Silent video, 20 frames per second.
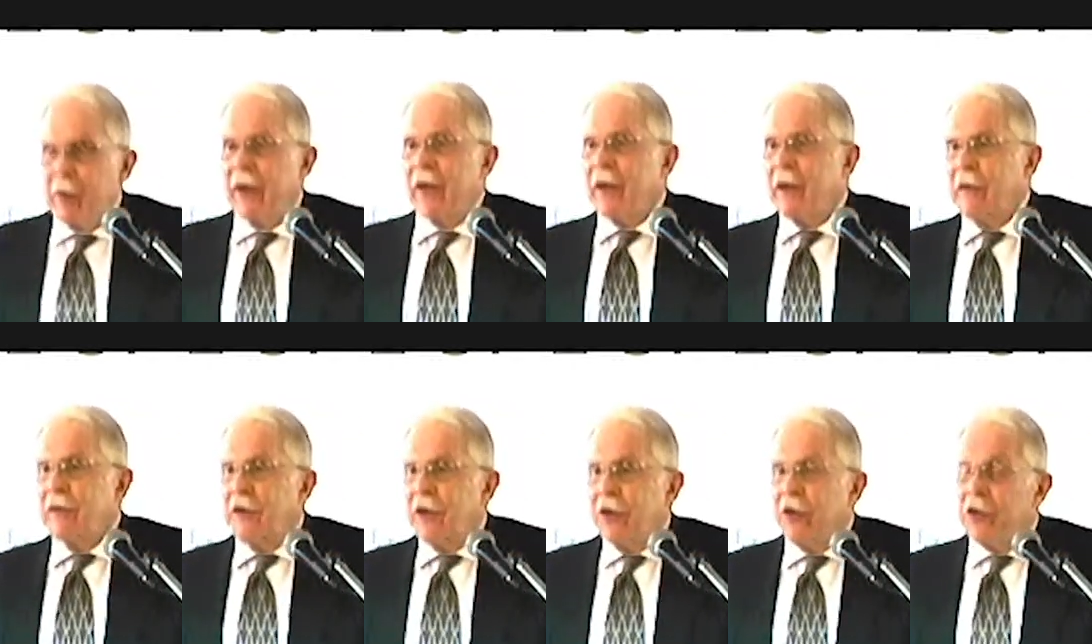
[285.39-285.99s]
my
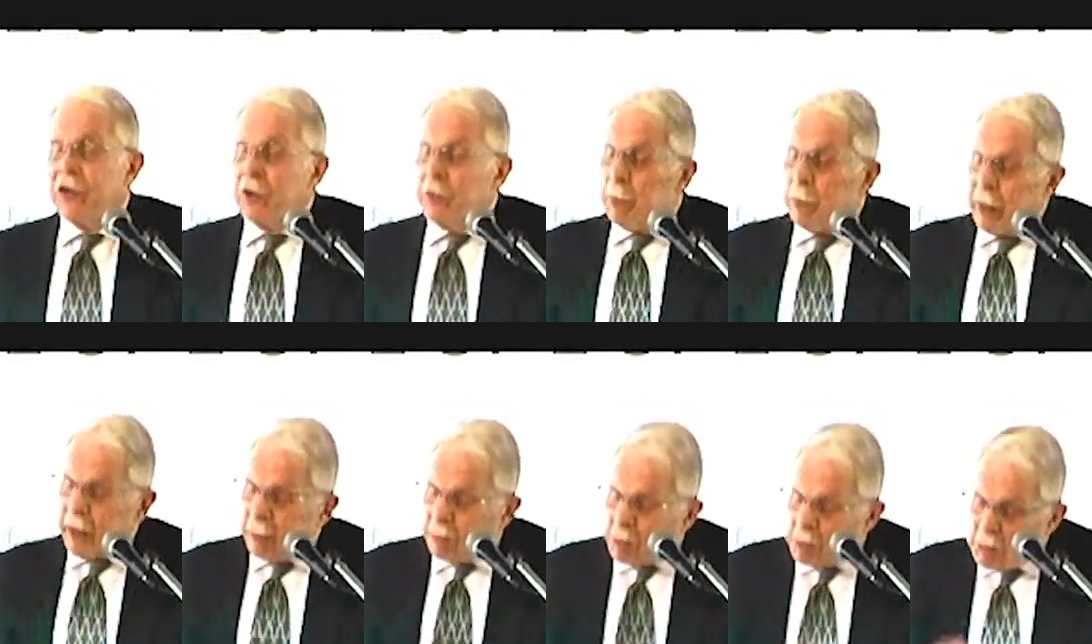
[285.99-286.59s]
conversion,
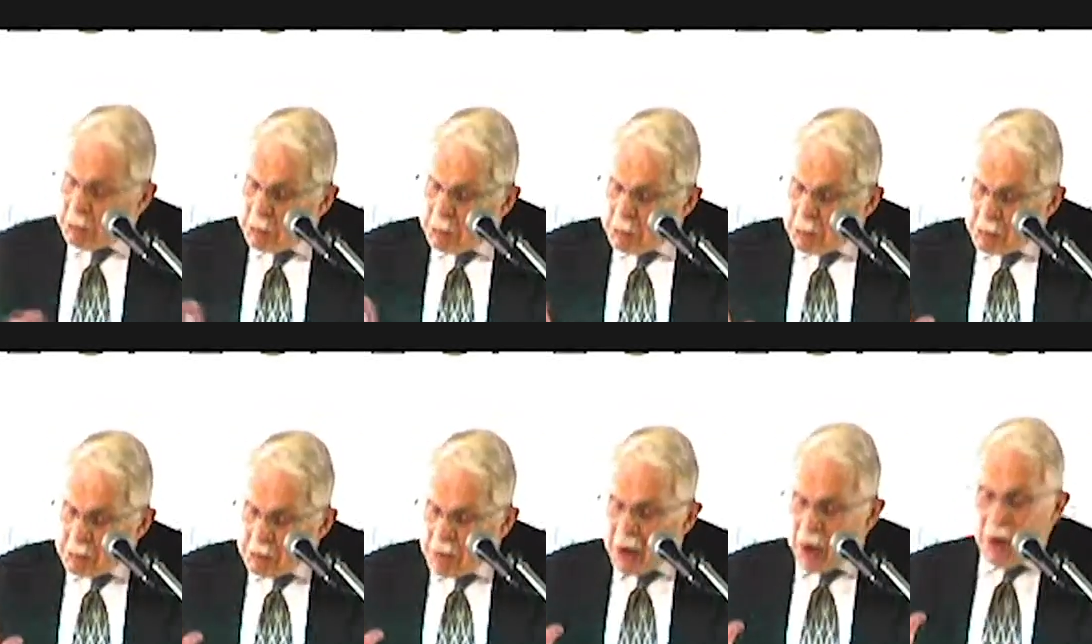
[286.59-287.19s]
my
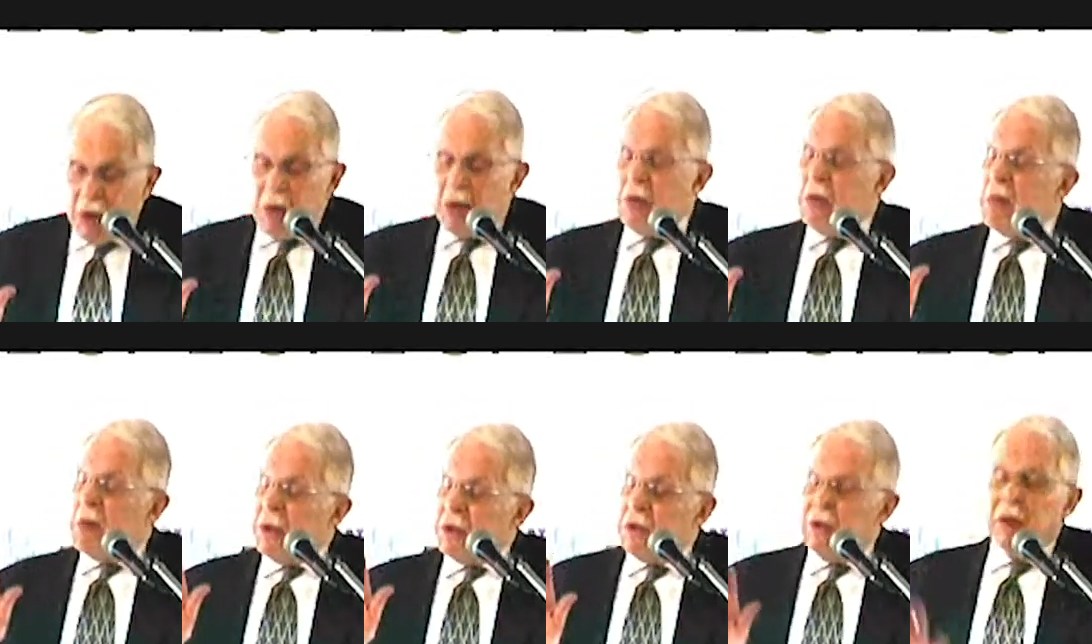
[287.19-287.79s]

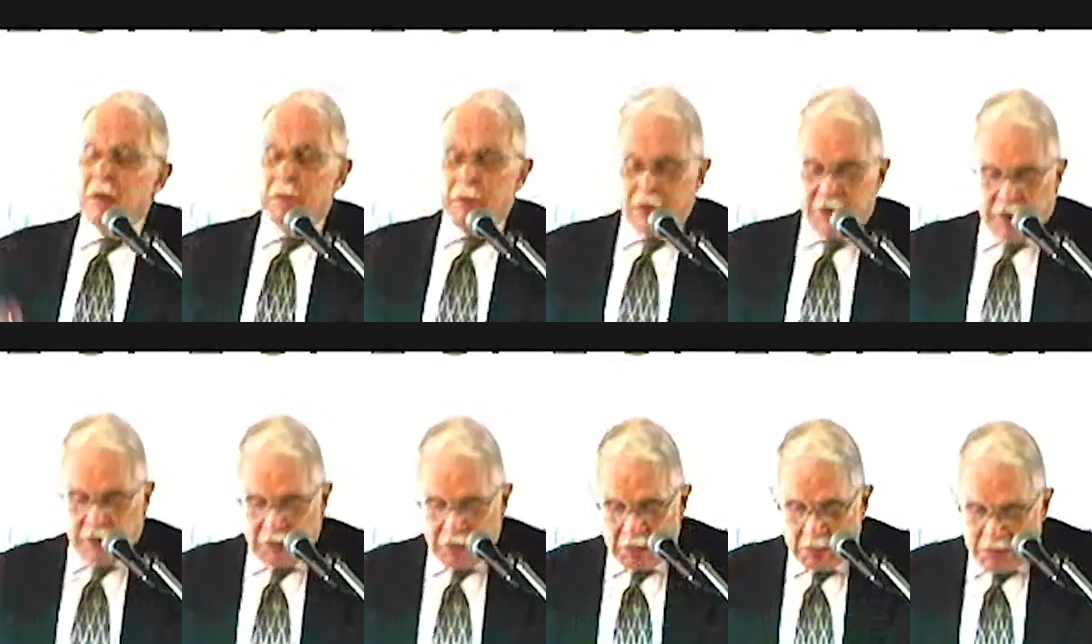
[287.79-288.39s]

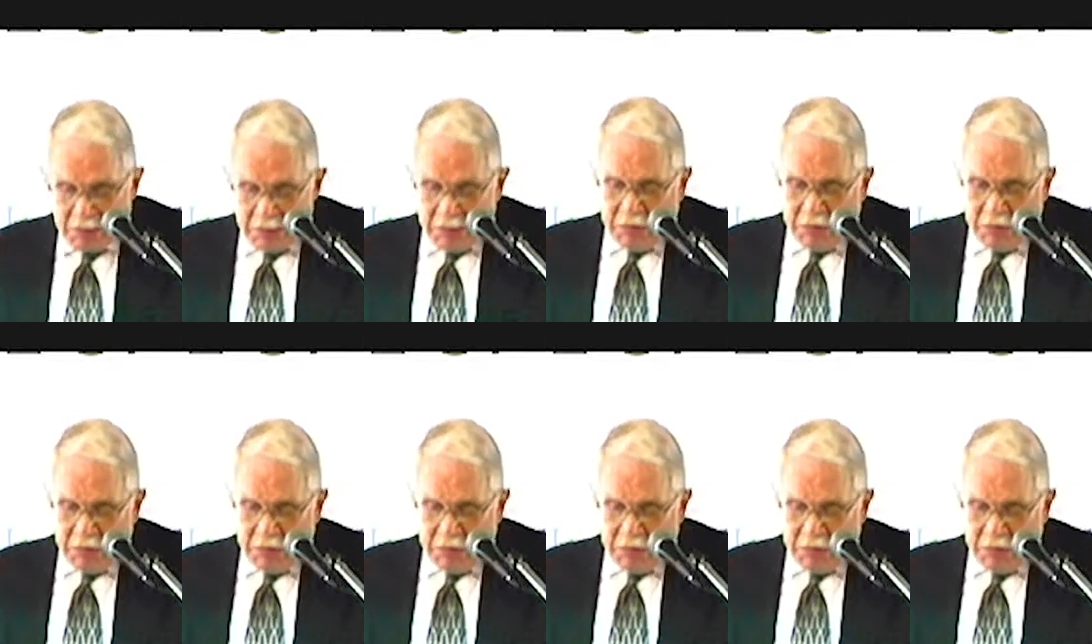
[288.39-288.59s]
temperature